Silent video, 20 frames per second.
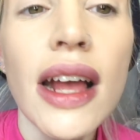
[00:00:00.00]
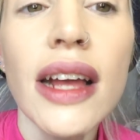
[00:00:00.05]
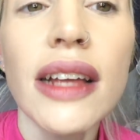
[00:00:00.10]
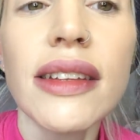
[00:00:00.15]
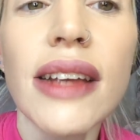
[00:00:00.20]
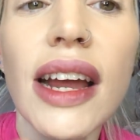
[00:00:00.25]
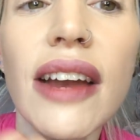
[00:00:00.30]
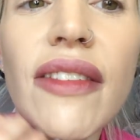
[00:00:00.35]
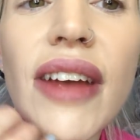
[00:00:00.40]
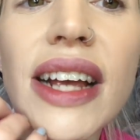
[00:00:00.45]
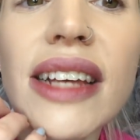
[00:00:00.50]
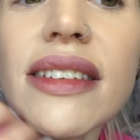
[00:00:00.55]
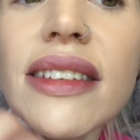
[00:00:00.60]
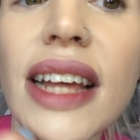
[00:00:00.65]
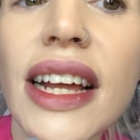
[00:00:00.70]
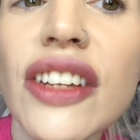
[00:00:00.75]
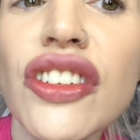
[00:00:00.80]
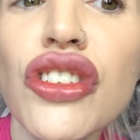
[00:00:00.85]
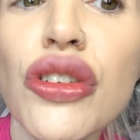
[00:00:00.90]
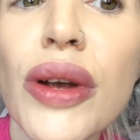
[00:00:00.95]
It's kind of
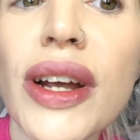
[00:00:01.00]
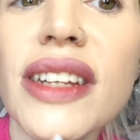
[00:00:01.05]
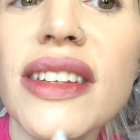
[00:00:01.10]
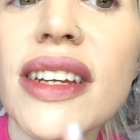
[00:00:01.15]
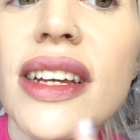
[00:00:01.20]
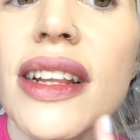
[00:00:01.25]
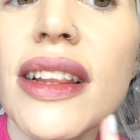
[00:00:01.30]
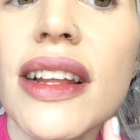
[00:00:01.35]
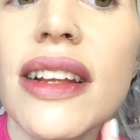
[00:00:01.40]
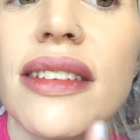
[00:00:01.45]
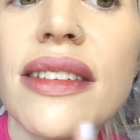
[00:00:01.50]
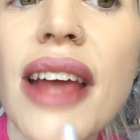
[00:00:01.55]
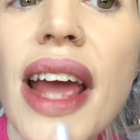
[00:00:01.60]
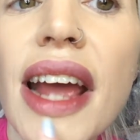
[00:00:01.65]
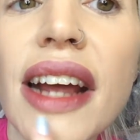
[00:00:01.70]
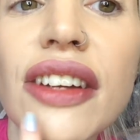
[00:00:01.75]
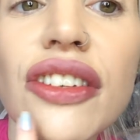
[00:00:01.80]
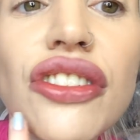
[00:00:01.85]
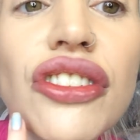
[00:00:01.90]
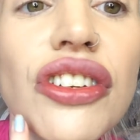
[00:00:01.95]
accentuating the
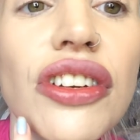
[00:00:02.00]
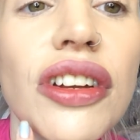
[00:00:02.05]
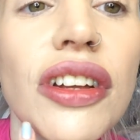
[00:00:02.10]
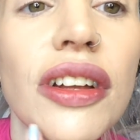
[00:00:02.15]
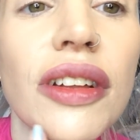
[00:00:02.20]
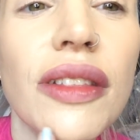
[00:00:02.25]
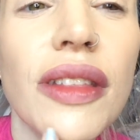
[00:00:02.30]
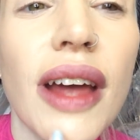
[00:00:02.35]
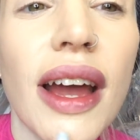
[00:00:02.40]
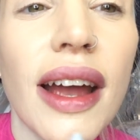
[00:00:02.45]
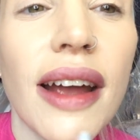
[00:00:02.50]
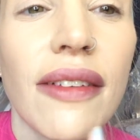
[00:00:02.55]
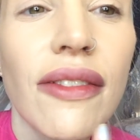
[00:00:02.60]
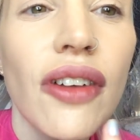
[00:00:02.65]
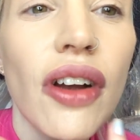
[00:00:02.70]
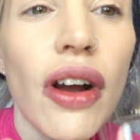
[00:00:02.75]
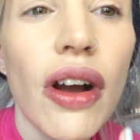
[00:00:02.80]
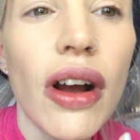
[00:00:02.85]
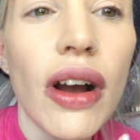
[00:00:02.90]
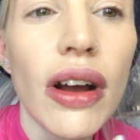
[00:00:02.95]
texture that
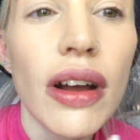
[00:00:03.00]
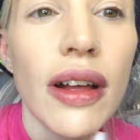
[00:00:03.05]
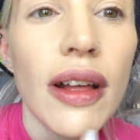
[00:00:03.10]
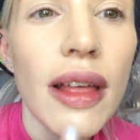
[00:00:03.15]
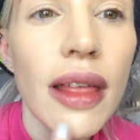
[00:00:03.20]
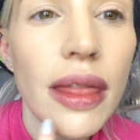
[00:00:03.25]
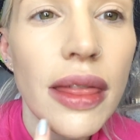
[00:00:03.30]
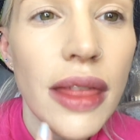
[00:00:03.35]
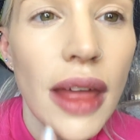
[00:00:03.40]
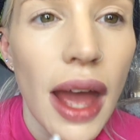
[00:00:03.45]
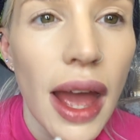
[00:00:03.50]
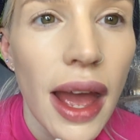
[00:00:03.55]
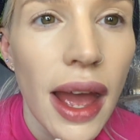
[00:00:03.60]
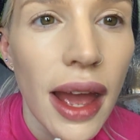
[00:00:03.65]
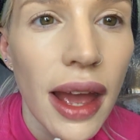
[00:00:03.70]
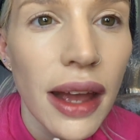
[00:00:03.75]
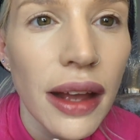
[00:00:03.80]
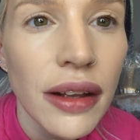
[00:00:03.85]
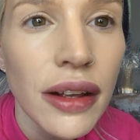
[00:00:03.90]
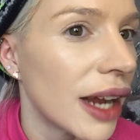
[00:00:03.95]
I've got
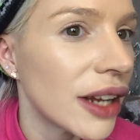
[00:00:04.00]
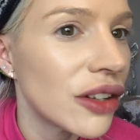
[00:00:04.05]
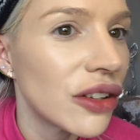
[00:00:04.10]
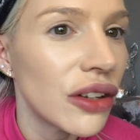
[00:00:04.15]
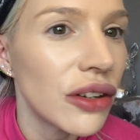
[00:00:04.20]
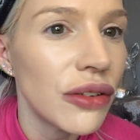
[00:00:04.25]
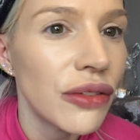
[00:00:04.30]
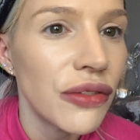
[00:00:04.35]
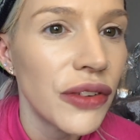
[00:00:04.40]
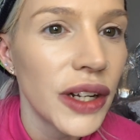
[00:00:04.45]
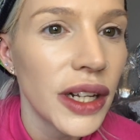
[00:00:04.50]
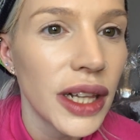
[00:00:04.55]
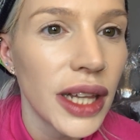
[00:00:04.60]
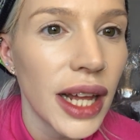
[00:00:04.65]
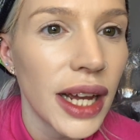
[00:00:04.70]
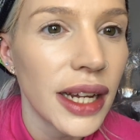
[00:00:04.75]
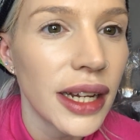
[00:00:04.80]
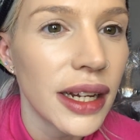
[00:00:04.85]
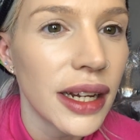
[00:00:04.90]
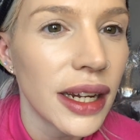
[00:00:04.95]
there. I do feel
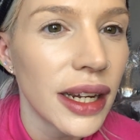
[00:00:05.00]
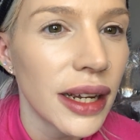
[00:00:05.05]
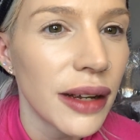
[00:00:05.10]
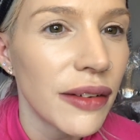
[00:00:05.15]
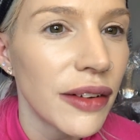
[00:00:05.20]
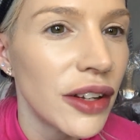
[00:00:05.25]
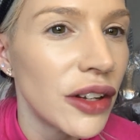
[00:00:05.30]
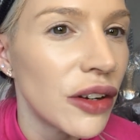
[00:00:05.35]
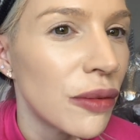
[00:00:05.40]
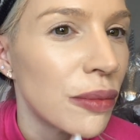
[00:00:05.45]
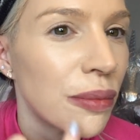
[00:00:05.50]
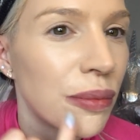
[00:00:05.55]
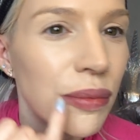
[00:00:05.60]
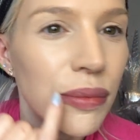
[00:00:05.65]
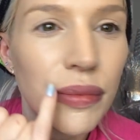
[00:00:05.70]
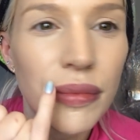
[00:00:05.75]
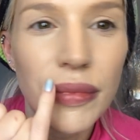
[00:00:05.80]
like, you know,